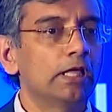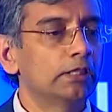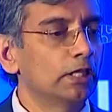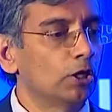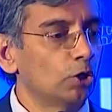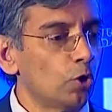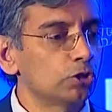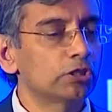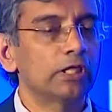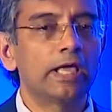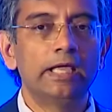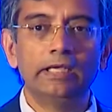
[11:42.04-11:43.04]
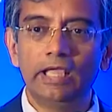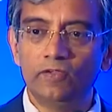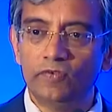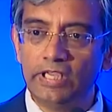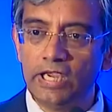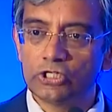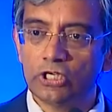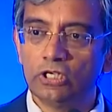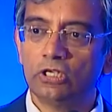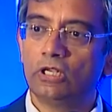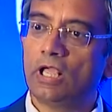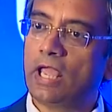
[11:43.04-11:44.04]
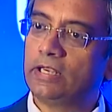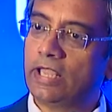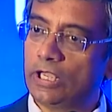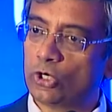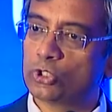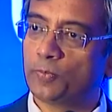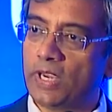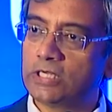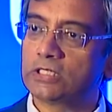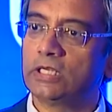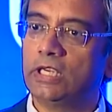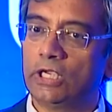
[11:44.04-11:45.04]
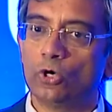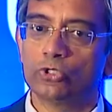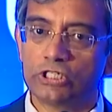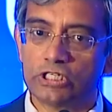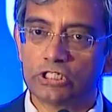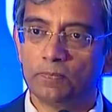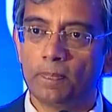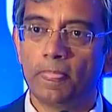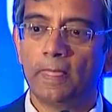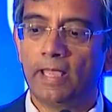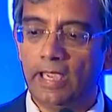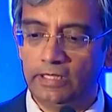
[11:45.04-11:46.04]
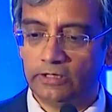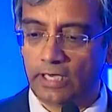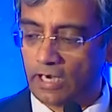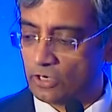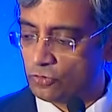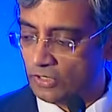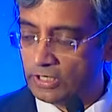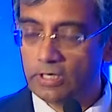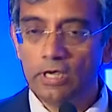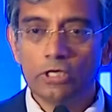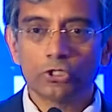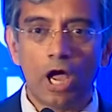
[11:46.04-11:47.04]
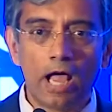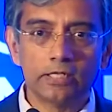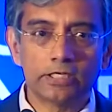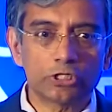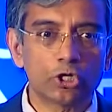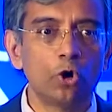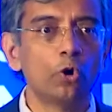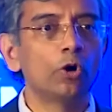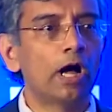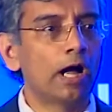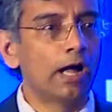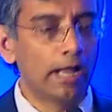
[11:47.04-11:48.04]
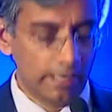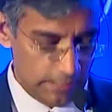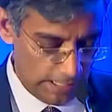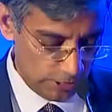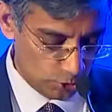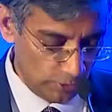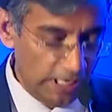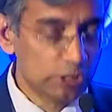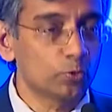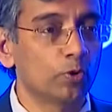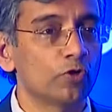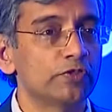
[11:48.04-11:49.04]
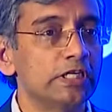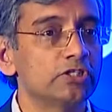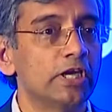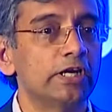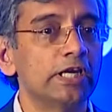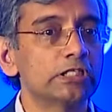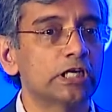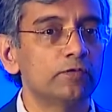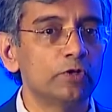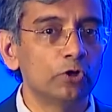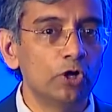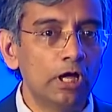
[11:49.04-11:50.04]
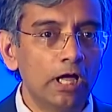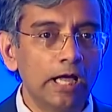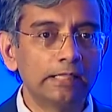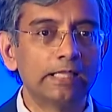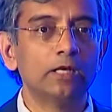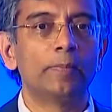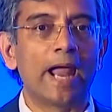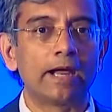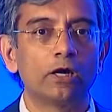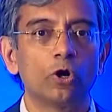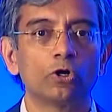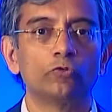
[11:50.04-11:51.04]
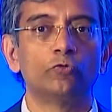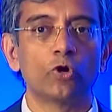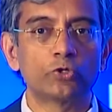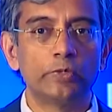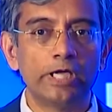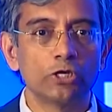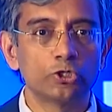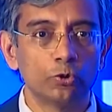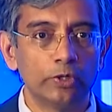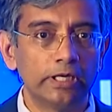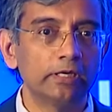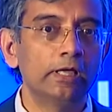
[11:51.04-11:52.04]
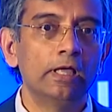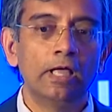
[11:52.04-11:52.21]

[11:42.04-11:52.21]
the growth in aviation and aerospace ecosystem in the country. So I'll just go and into each one of these areas, give you a little background of what we are doing.